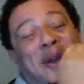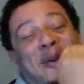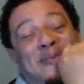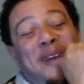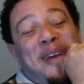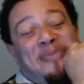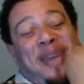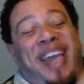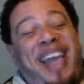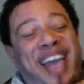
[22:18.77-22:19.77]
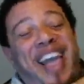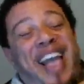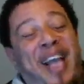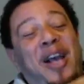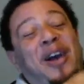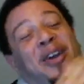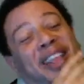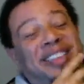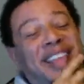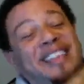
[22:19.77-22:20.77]
My bad. Oh,
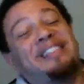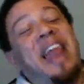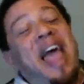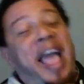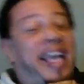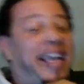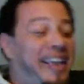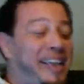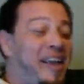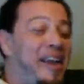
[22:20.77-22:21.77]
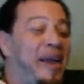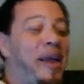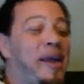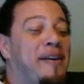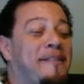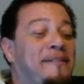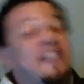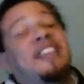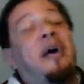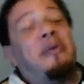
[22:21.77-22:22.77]
that's that slang. For
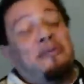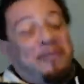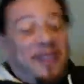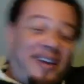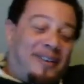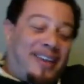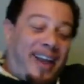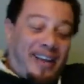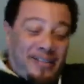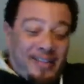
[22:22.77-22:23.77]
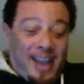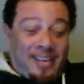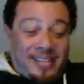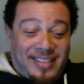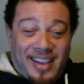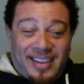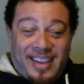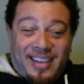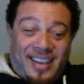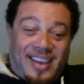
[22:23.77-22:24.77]
show. Okay. Yeah.
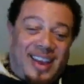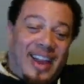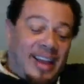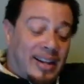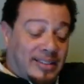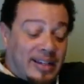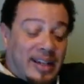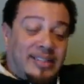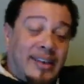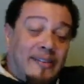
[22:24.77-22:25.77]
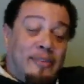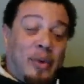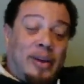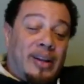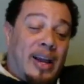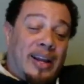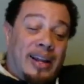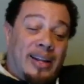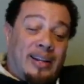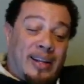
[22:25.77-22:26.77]
And that 7.9
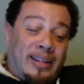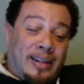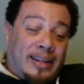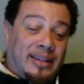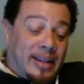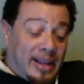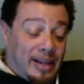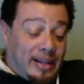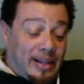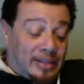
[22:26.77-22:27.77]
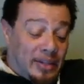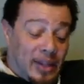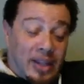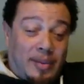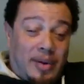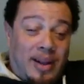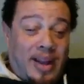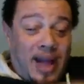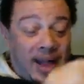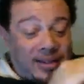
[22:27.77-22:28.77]
ain't that thing ain't that's only
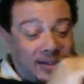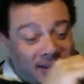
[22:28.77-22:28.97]
$200.